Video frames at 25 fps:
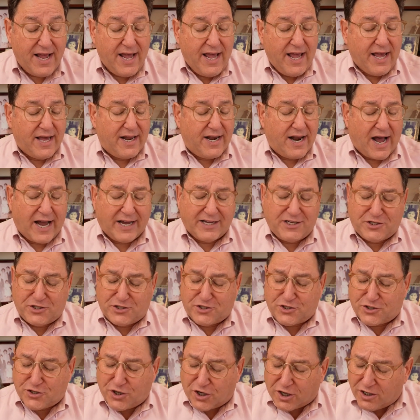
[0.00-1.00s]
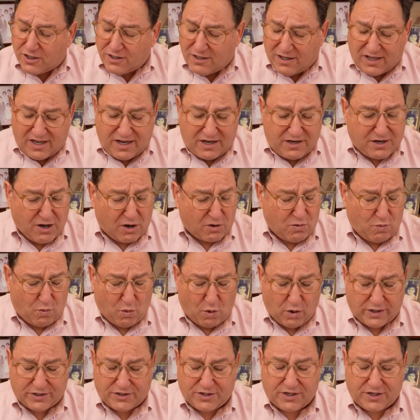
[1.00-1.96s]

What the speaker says: and I certainly don't want